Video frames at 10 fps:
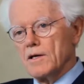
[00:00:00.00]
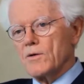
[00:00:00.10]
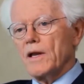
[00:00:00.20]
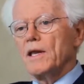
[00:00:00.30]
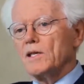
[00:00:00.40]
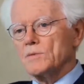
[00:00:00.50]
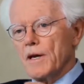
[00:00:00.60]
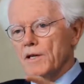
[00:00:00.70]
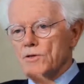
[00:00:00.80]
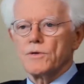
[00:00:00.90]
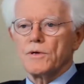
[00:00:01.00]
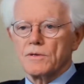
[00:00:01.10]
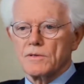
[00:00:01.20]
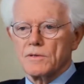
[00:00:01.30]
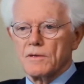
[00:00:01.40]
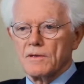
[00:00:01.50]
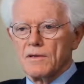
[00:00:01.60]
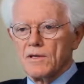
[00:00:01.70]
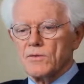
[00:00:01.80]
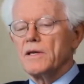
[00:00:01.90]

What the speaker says: Do I need this money in 2 years? Do I